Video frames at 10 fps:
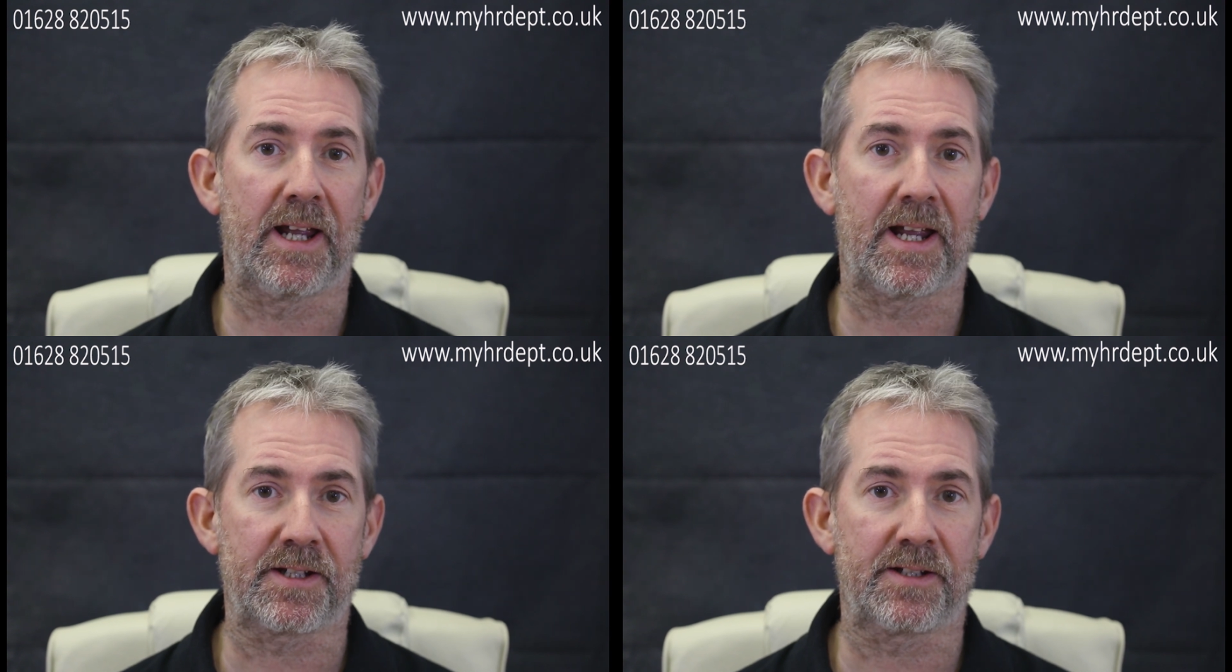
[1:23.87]

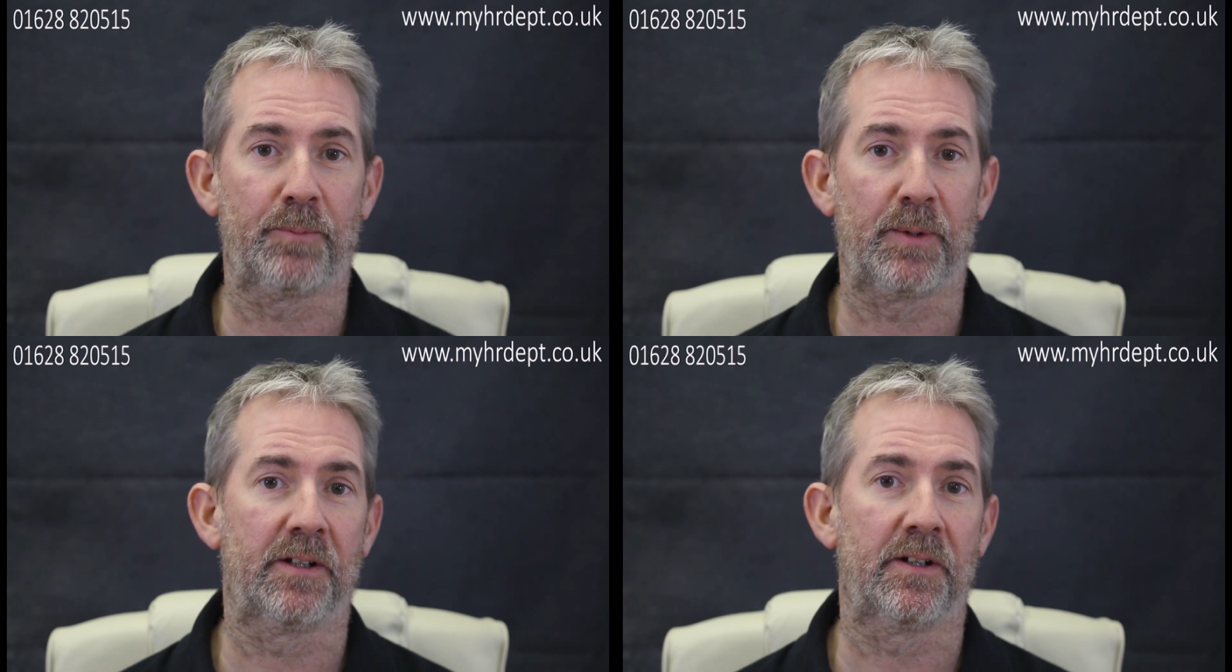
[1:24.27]
has to
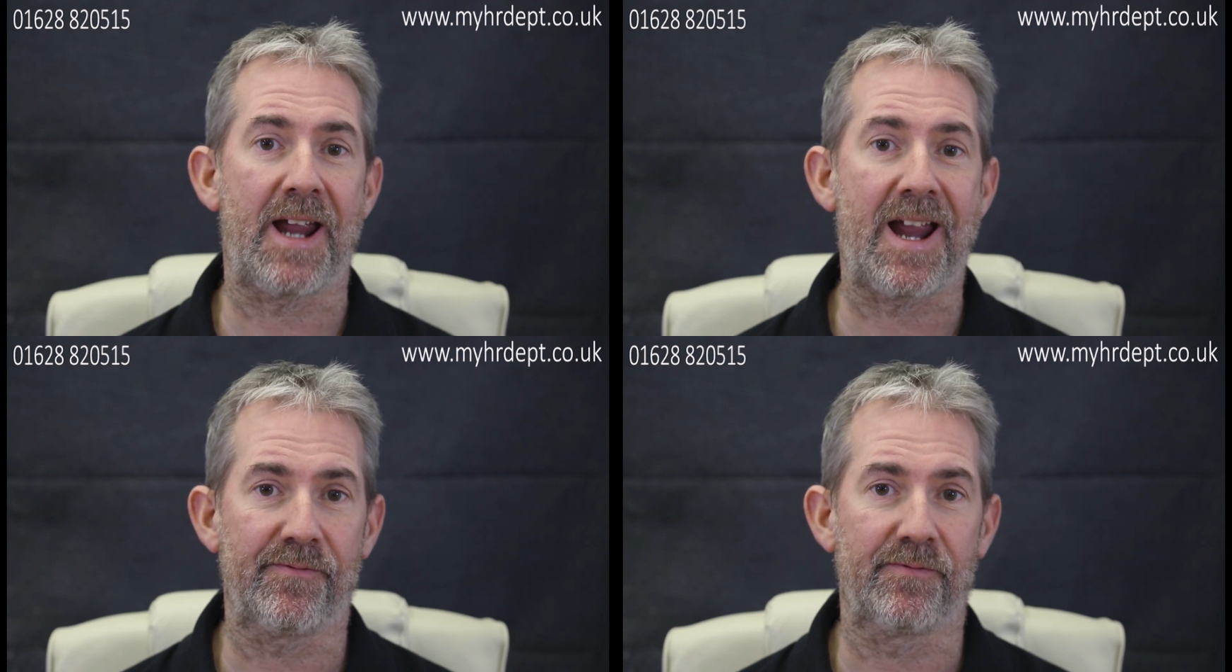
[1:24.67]
be on
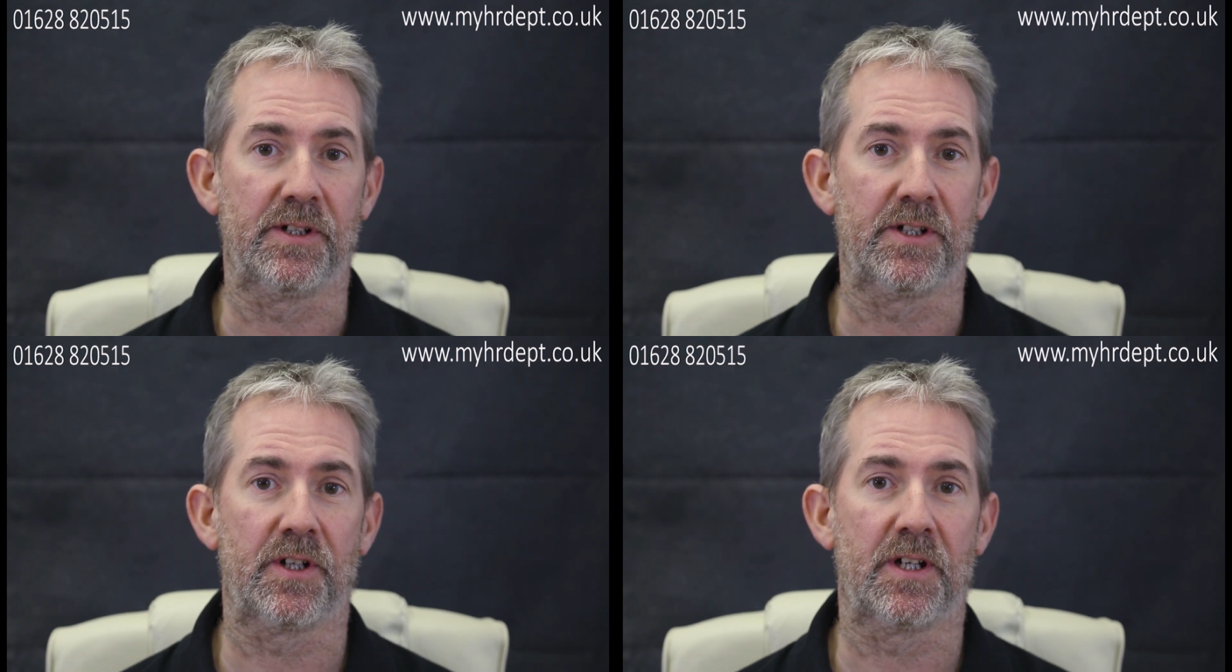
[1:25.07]

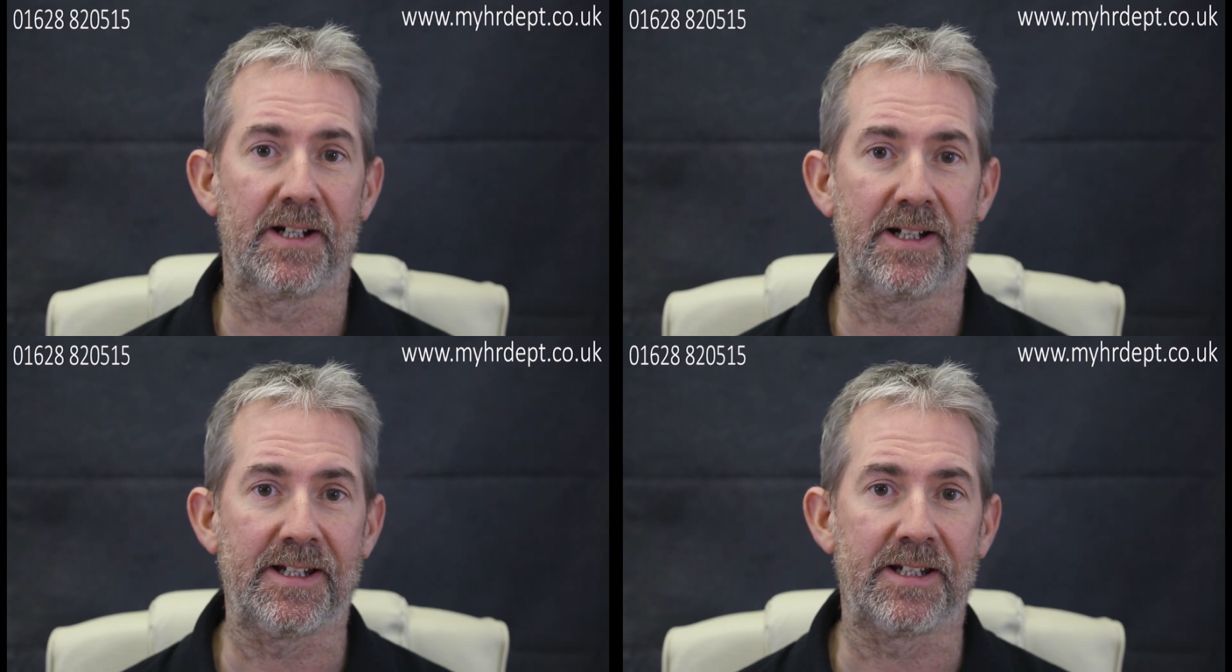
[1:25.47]
average at
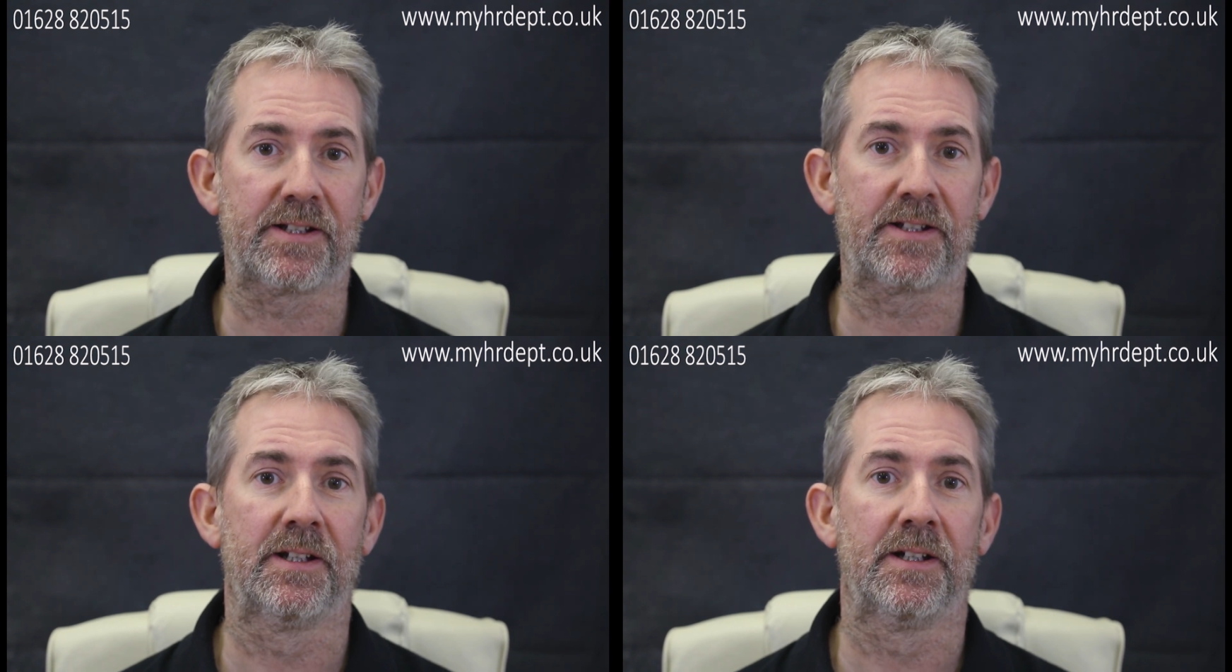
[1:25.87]

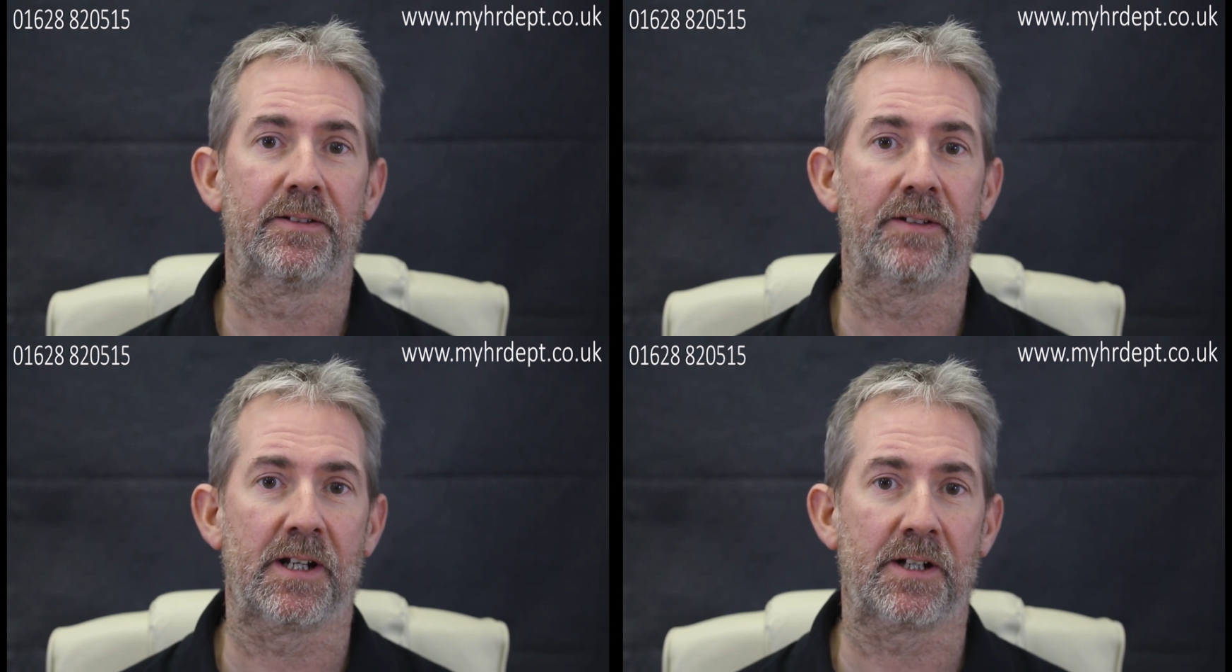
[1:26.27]
least
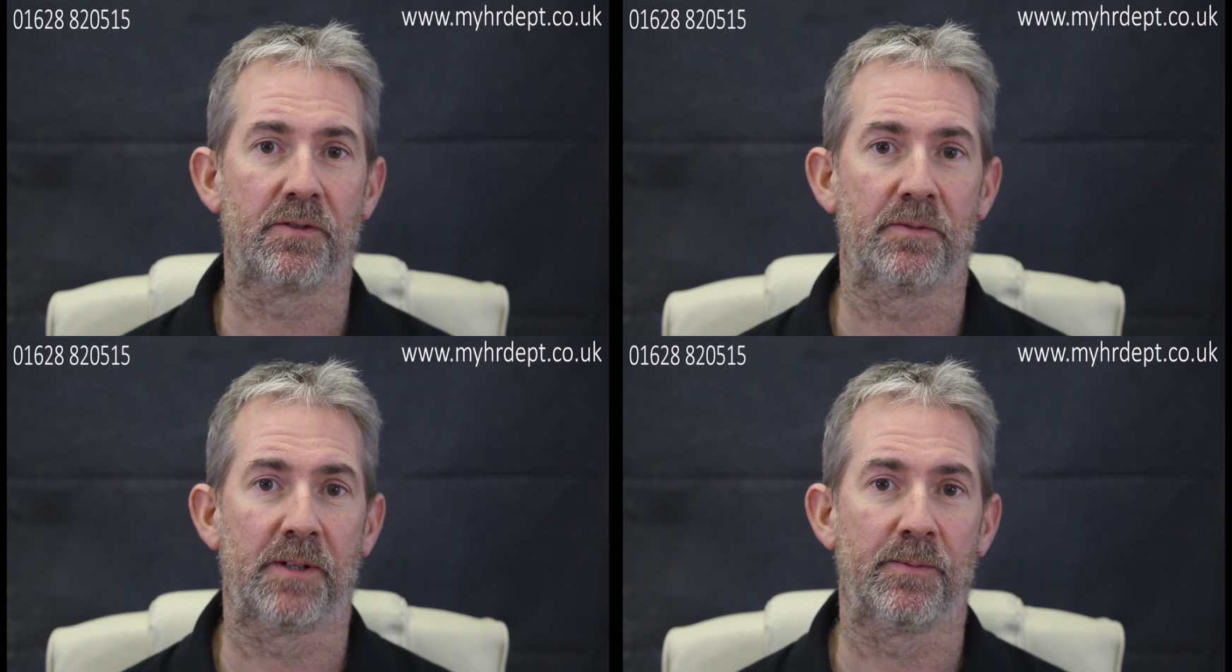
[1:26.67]
the
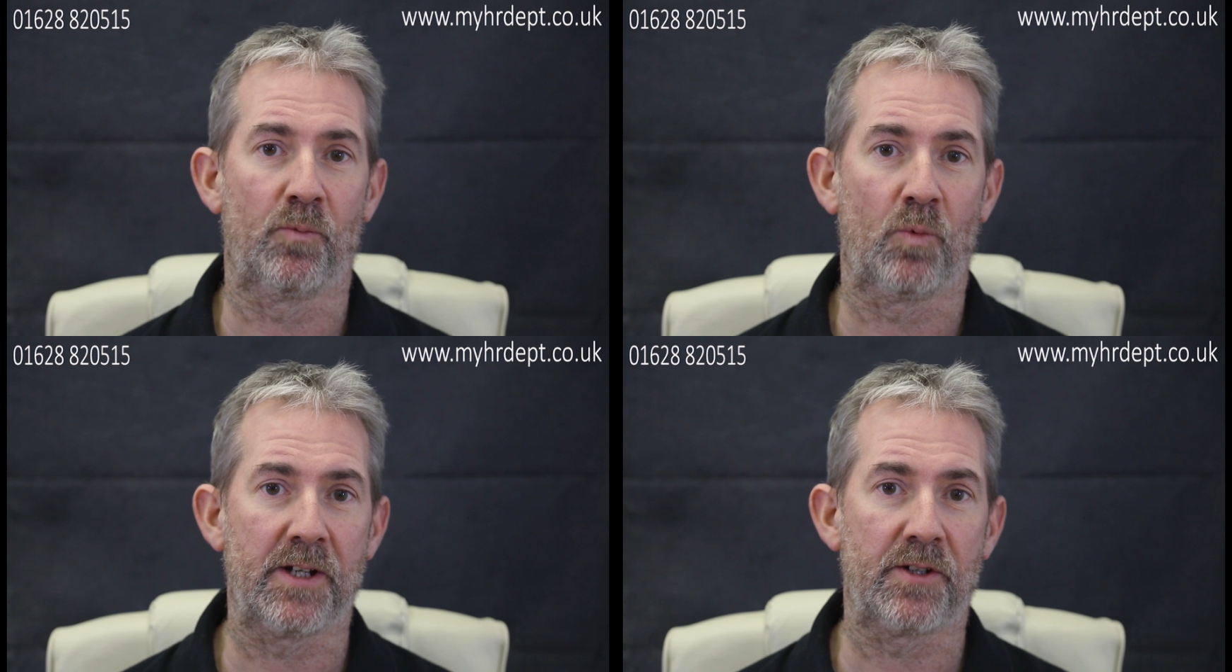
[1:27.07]
national minimum
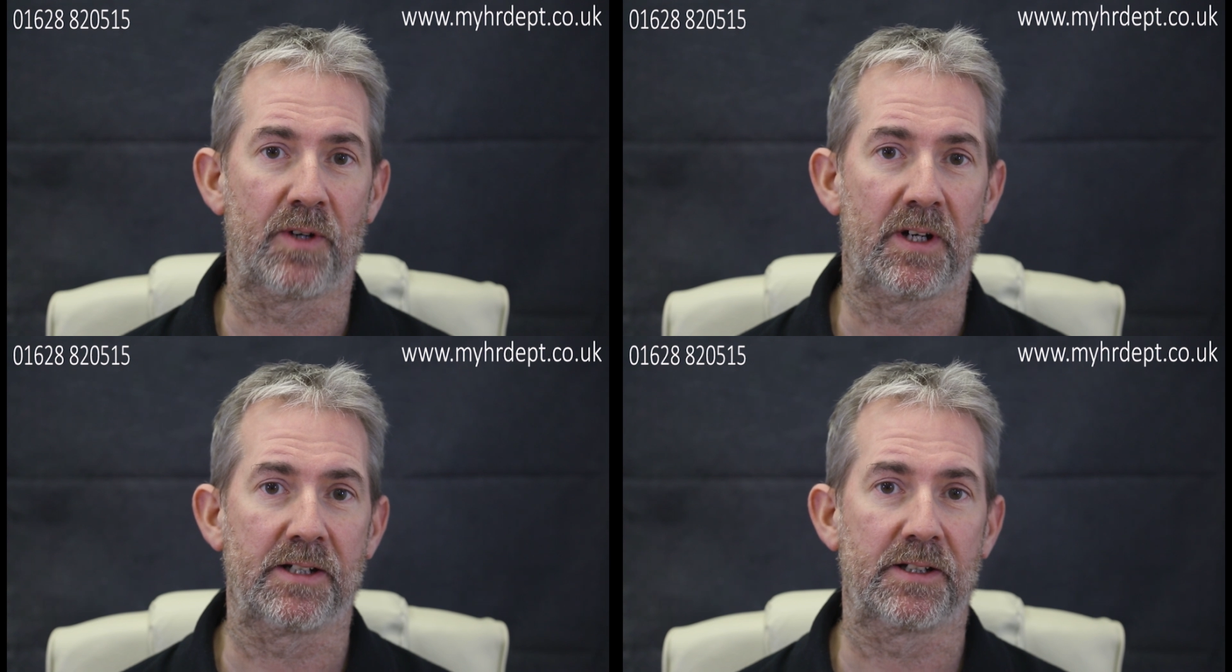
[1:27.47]
wage
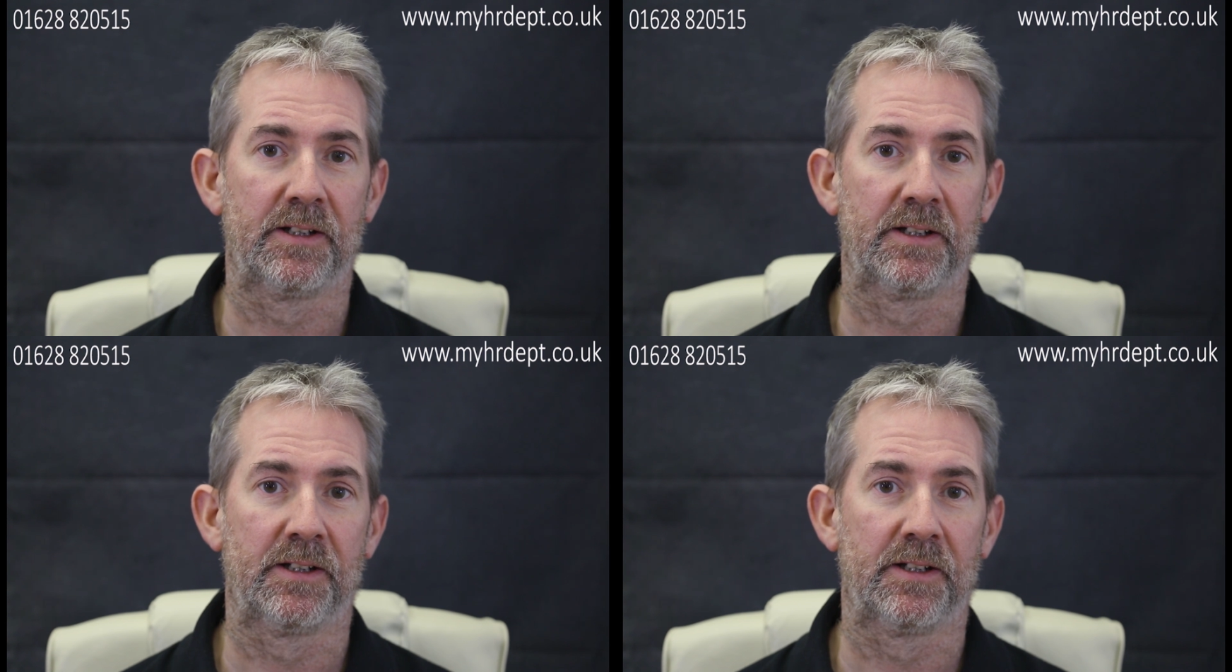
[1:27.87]
rate